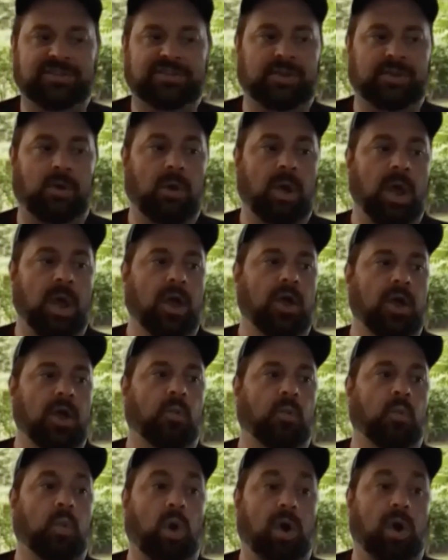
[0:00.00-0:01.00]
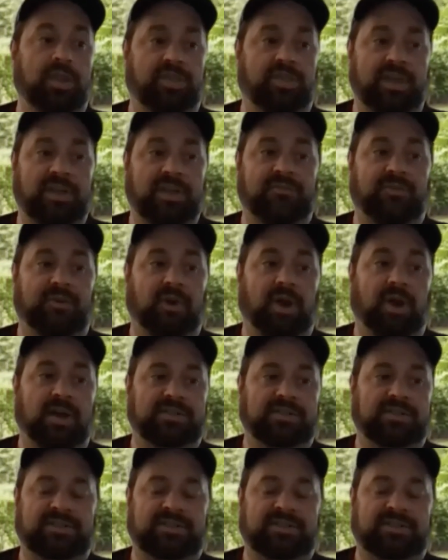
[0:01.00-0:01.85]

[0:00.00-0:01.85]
So one thing for us